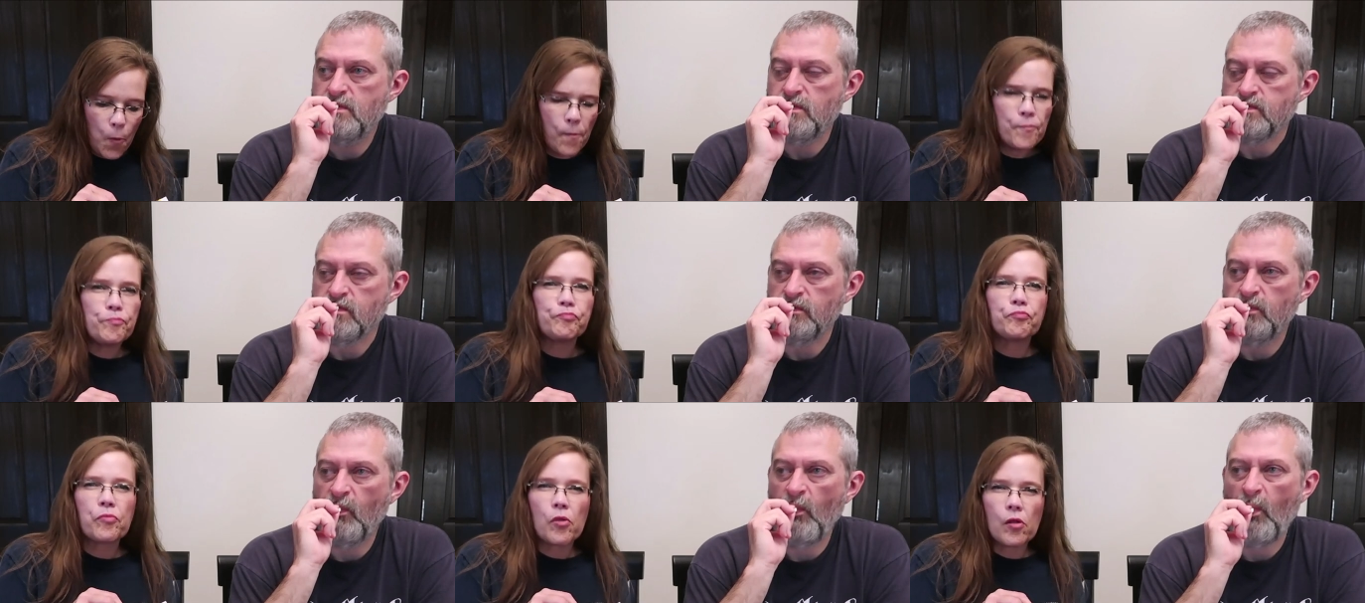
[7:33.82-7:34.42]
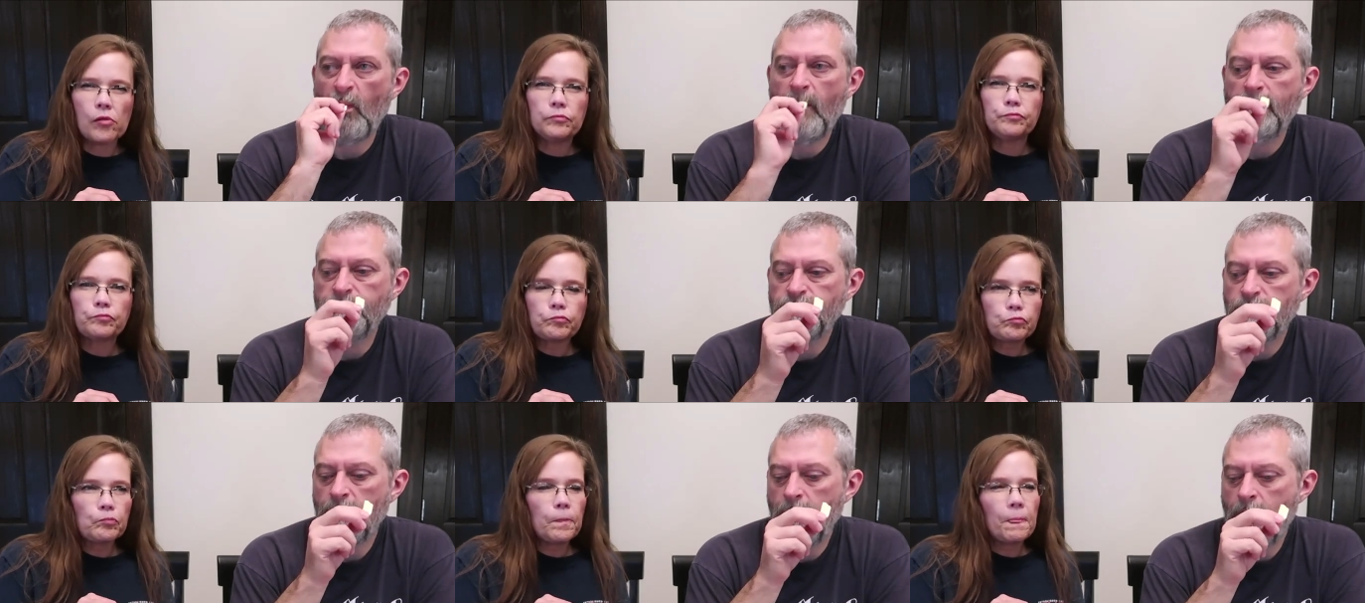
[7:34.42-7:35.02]
Speaker 1: Mmm.
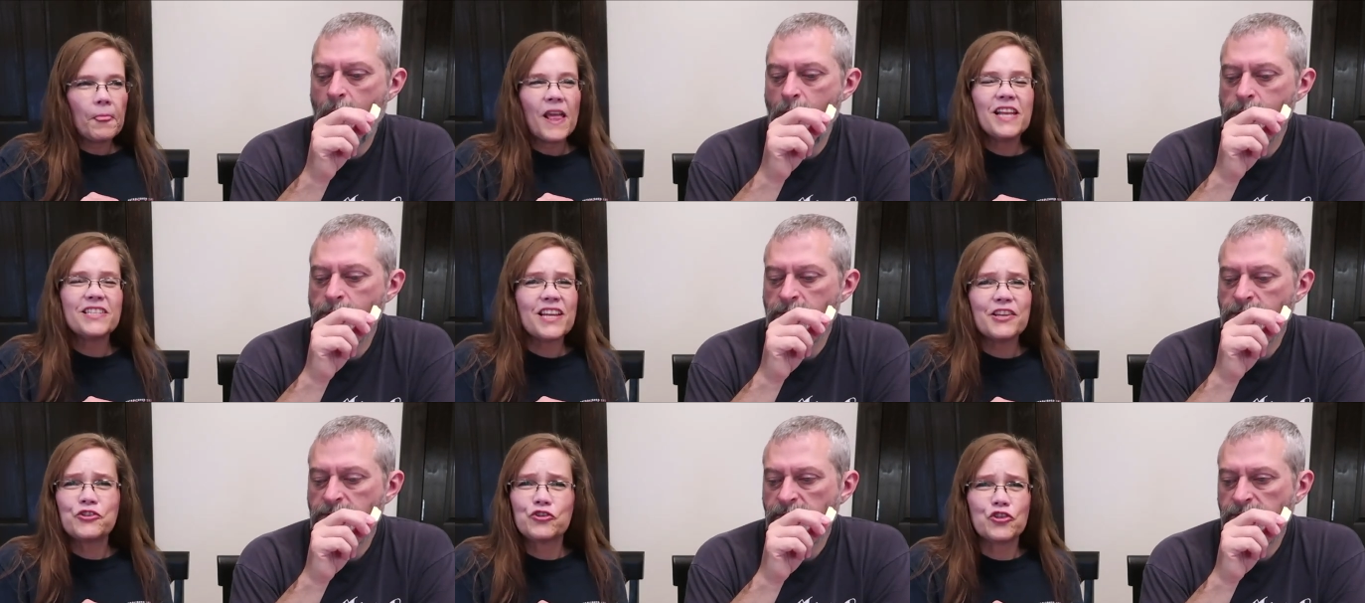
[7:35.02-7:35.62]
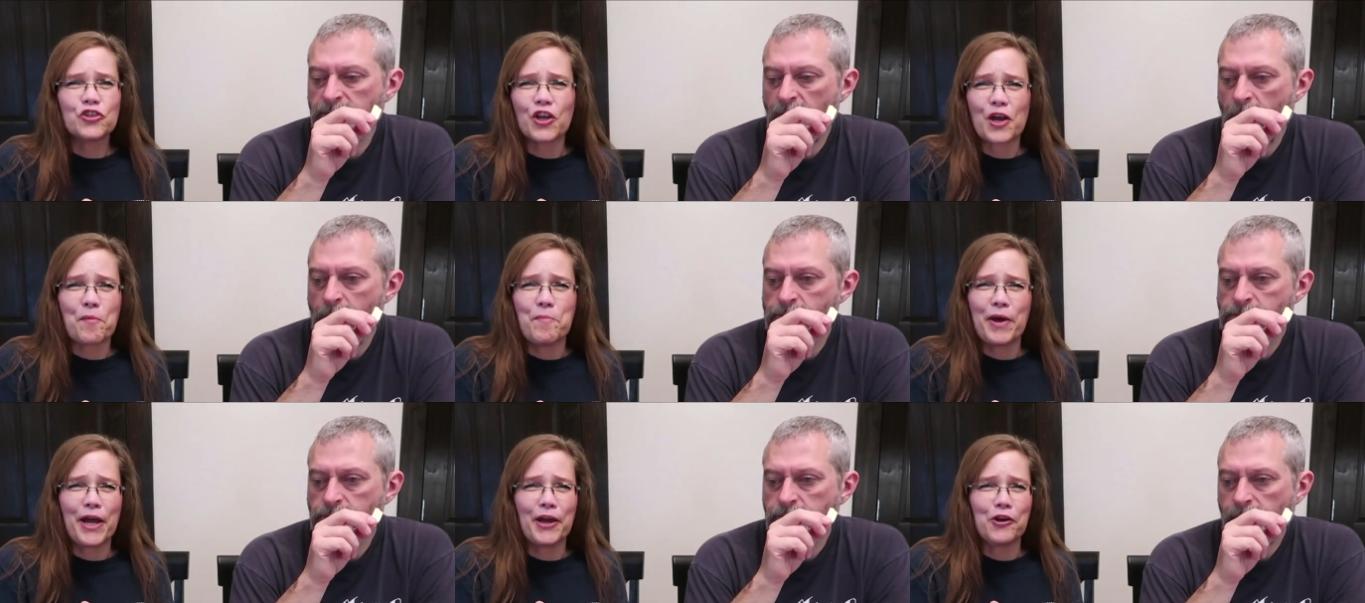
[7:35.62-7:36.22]
It tastes just like a
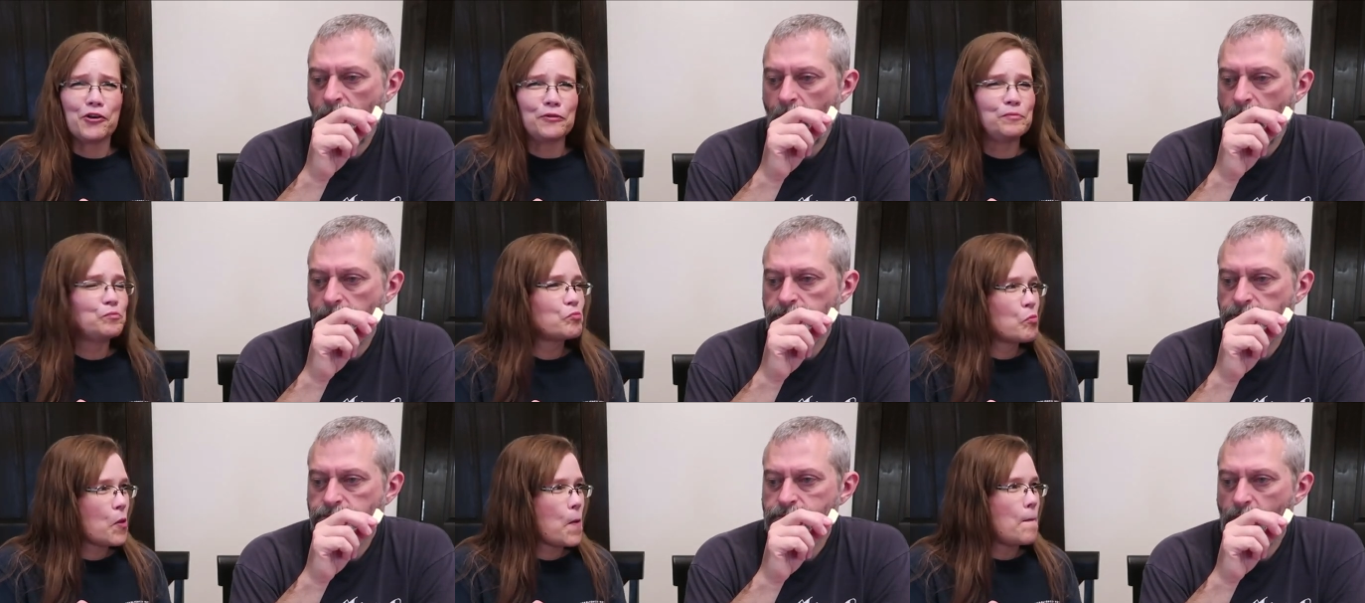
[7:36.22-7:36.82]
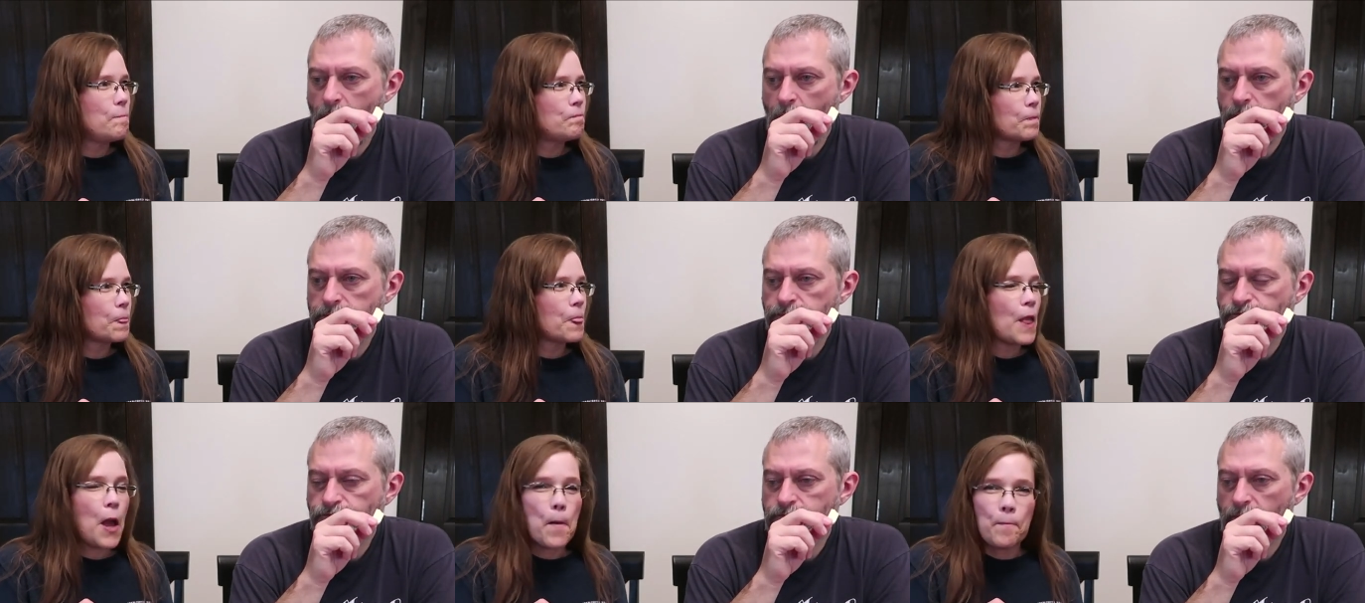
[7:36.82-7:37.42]
bear.
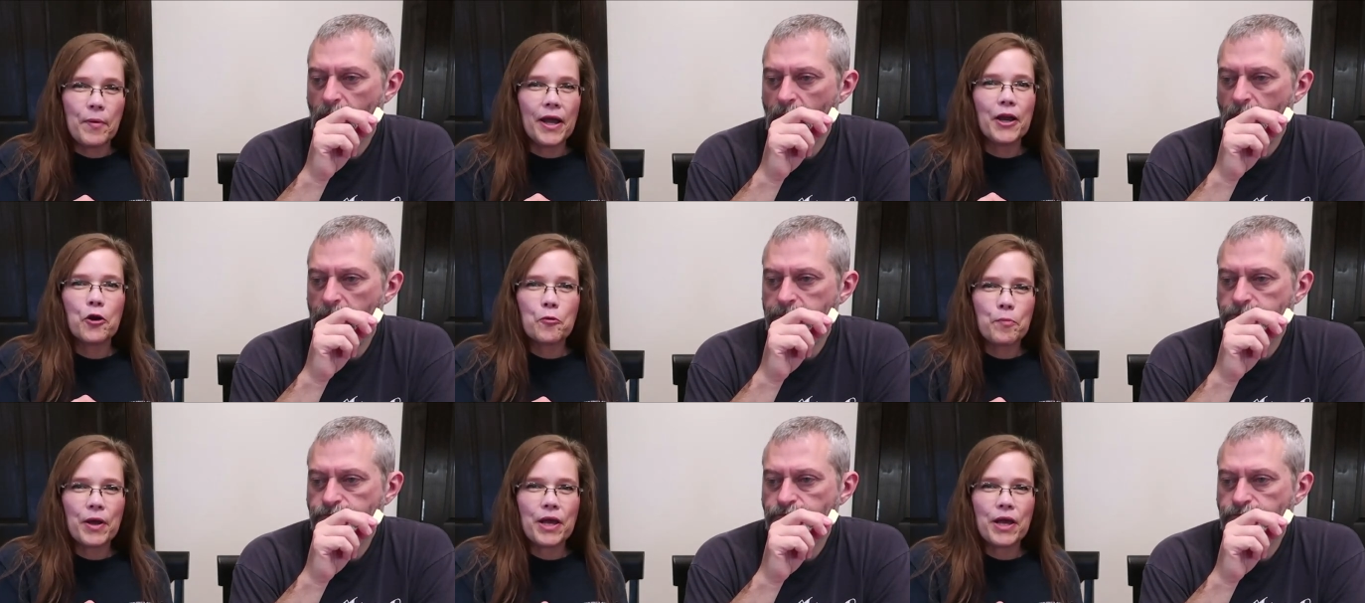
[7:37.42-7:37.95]
A bear